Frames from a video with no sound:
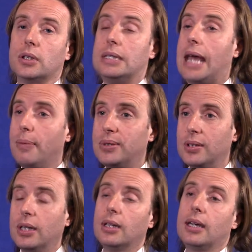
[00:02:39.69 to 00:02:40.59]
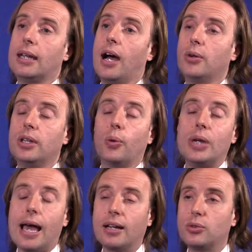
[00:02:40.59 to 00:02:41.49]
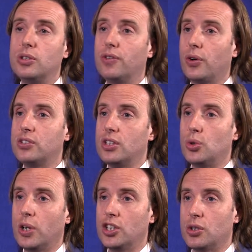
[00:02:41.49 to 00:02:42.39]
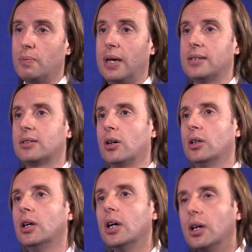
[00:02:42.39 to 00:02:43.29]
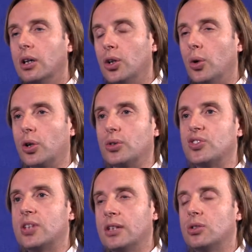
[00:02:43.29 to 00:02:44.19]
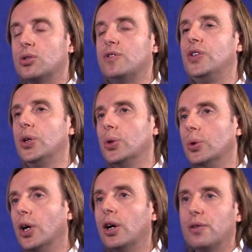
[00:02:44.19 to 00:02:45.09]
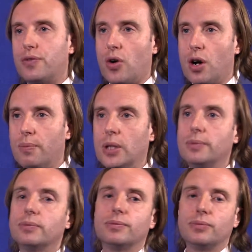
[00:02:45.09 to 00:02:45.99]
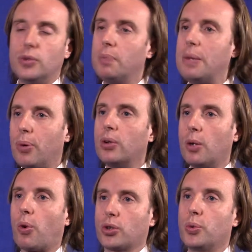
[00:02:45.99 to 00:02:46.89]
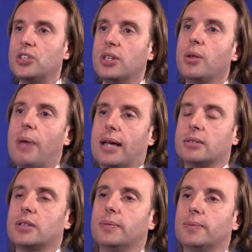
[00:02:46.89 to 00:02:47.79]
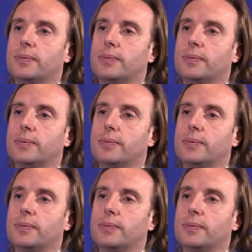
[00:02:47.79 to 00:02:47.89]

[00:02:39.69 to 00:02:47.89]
adapt, and how they react to different situations based on, a consensus view from the people they worked with in the past.